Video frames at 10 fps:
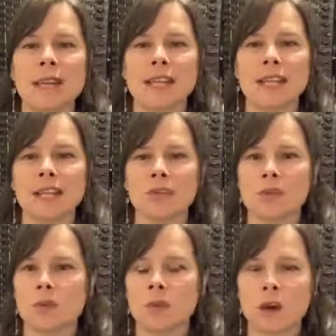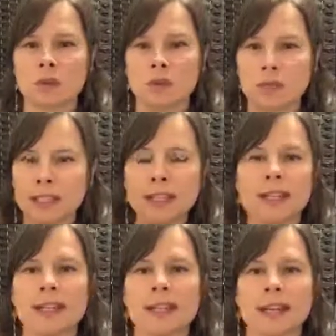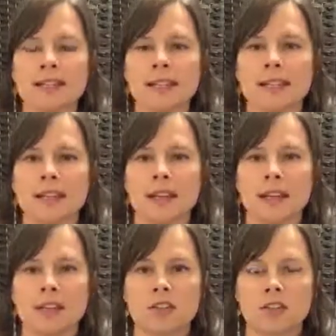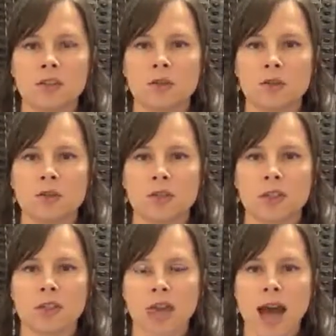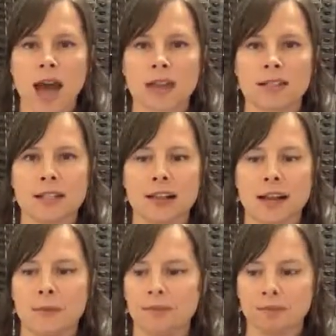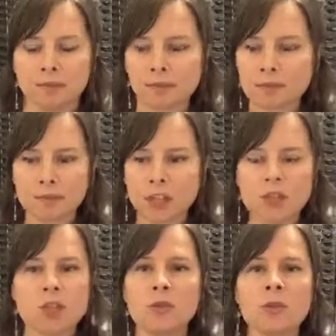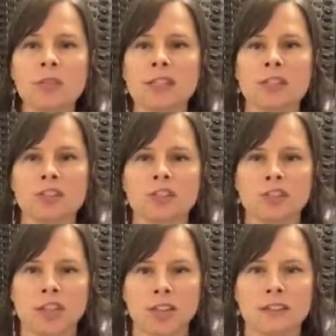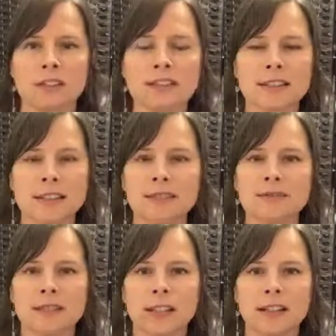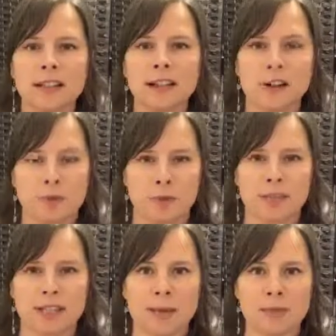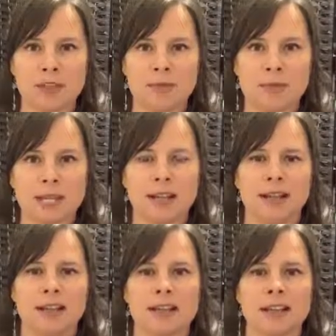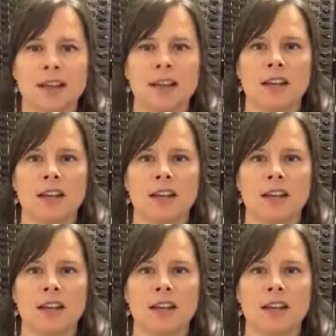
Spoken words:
making if you are really connected to that, to those additional channels of perception. Because